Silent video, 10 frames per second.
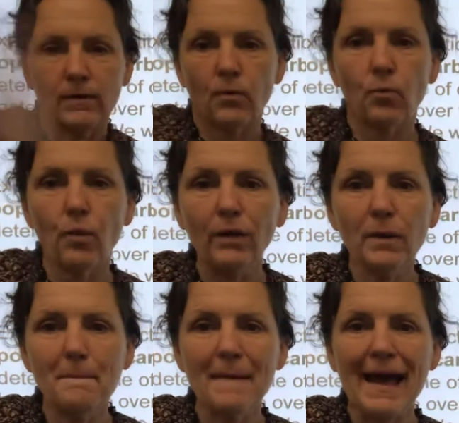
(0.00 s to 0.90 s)

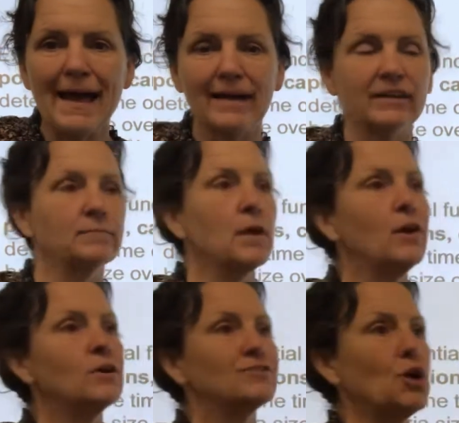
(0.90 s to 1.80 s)
Welcome back.
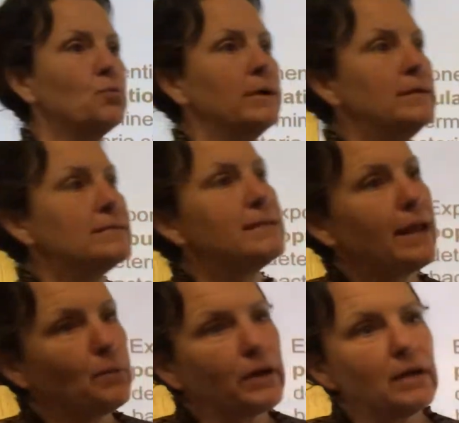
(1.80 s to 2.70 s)
So today
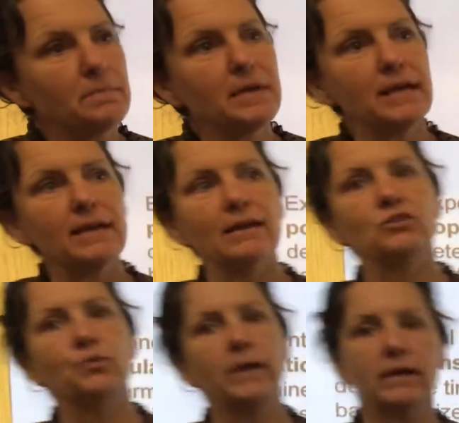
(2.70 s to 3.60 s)
we're going to be
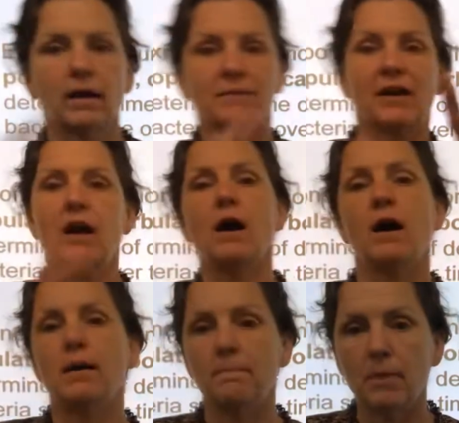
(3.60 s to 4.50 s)
doing kind of a
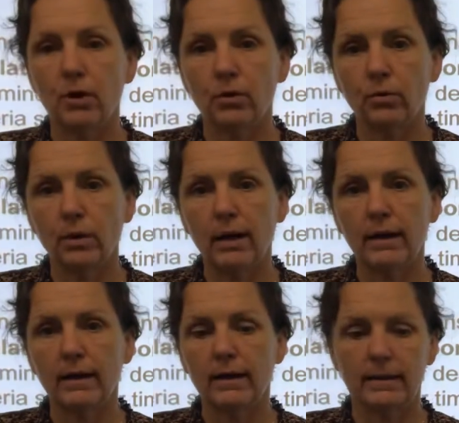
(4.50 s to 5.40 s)
combo
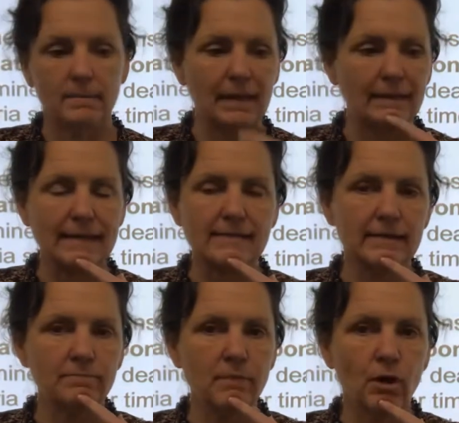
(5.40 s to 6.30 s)

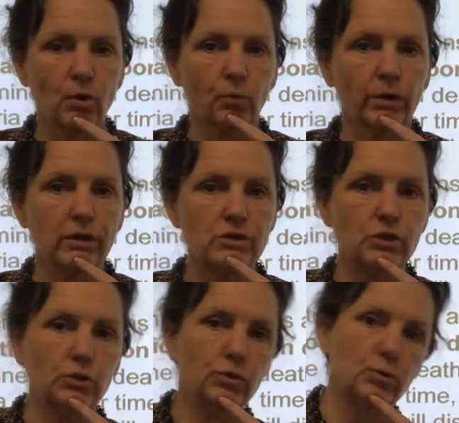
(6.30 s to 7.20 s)
lesson. We're going to
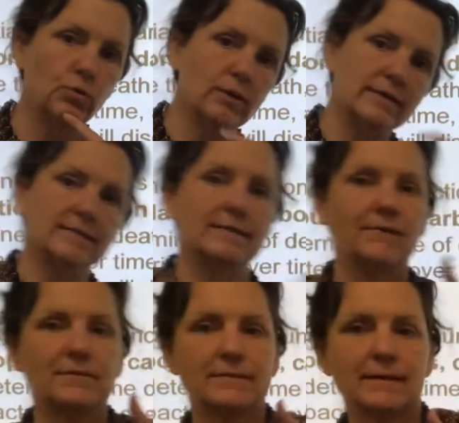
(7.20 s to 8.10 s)
do
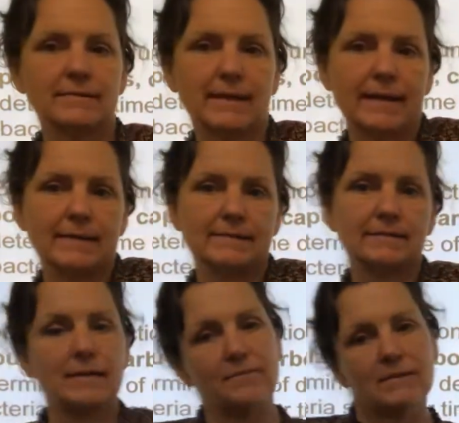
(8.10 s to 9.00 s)
7.6 and
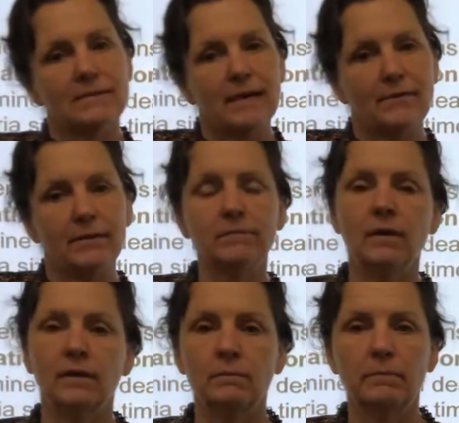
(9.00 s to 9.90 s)
7.7,
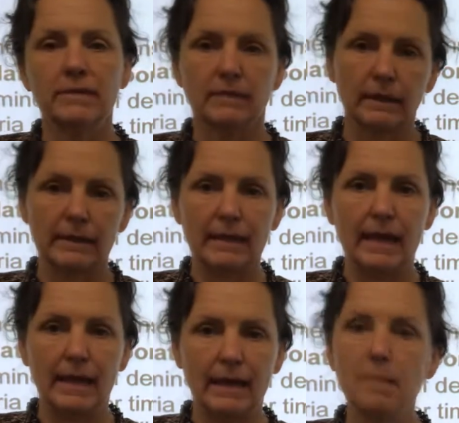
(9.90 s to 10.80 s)
basically the
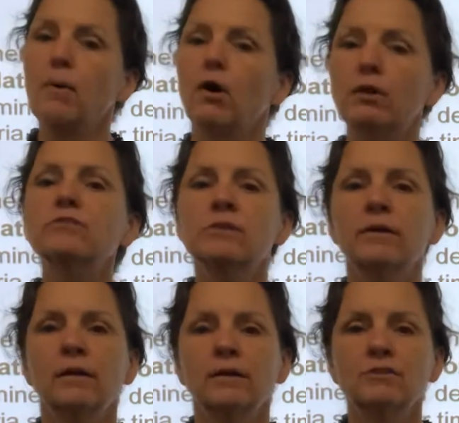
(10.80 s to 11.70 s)
A part.
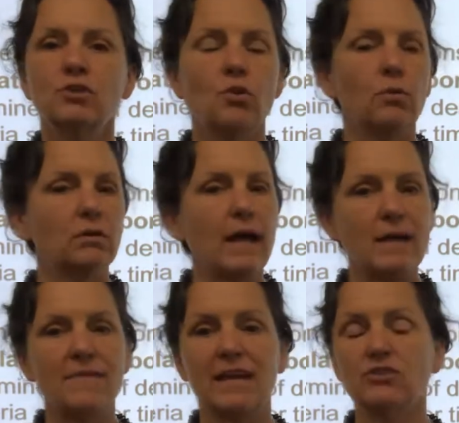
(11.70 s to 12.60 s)
So a lot
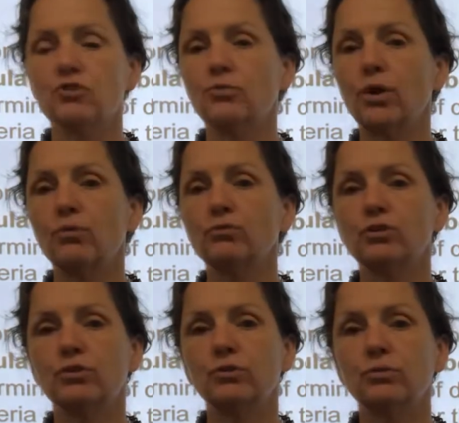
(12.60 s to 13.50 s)
of intro
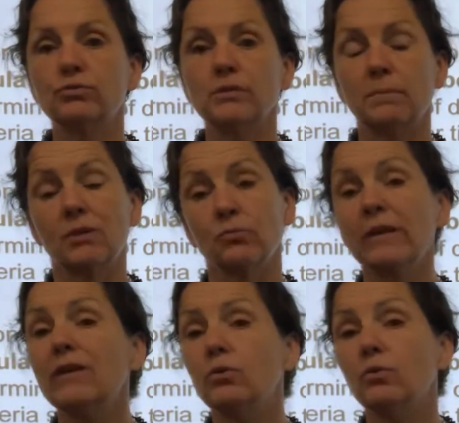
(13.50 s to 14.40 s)
to something
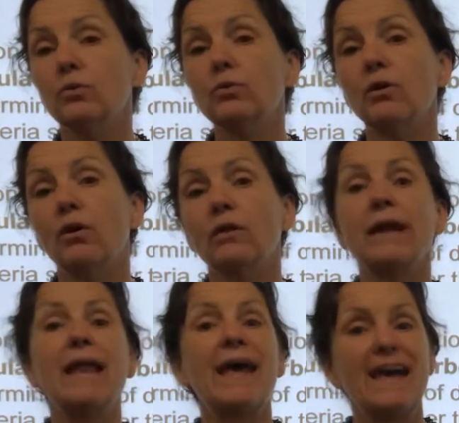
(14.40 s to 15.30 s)
really cool called
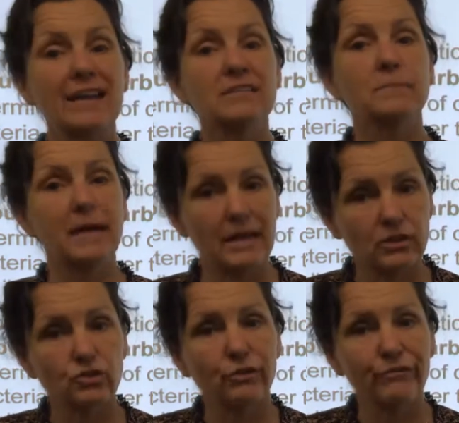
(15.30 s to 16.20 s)
an
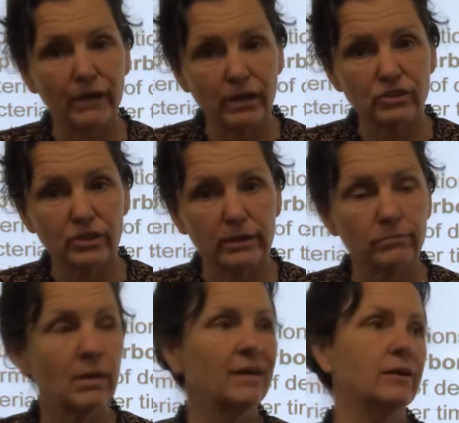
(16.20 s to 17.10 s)
exponential function.
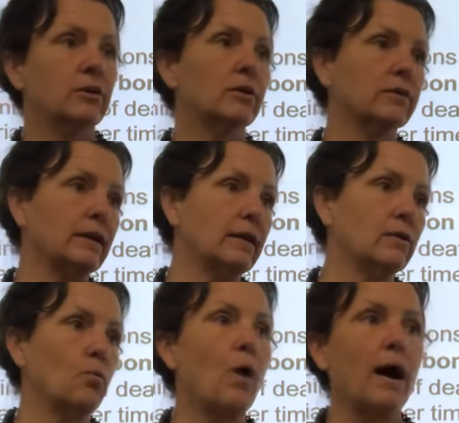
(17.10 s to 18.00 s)
You're
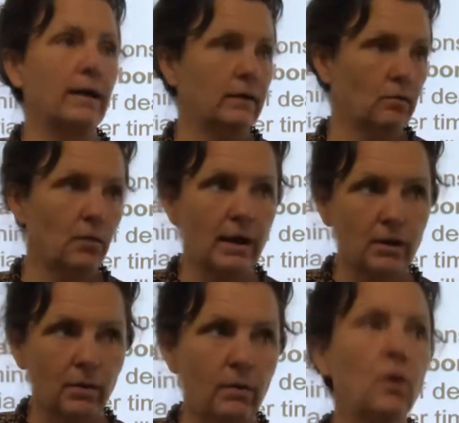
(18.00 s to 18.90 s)
thinking, why?
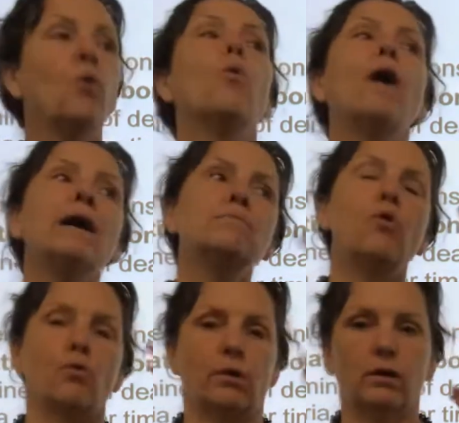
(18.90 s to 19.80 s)
Why
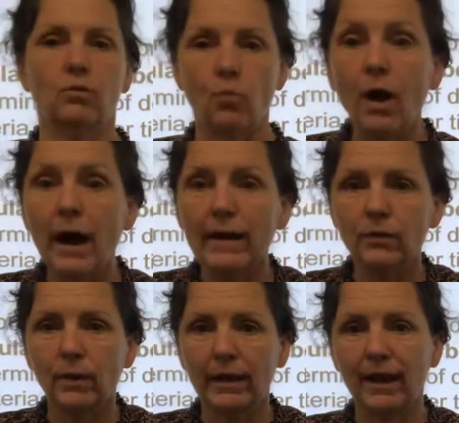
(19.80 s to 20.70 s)
more? Why
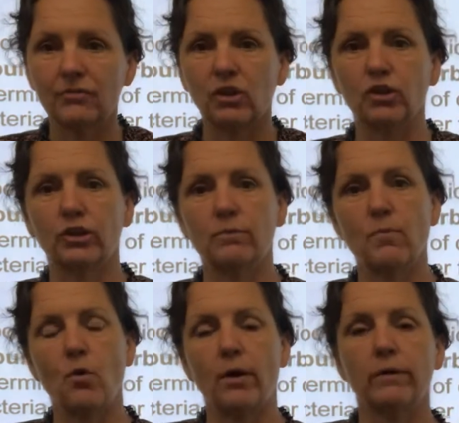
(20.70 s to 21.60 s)
do I have to learn
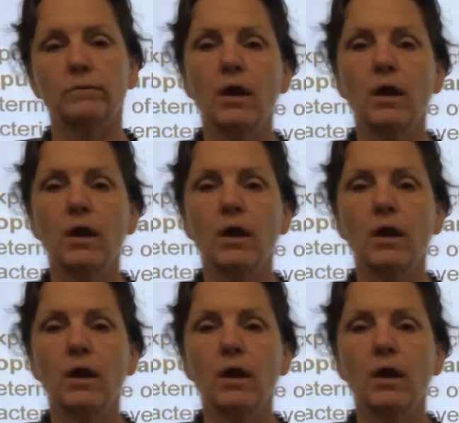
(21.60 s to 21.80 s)
more?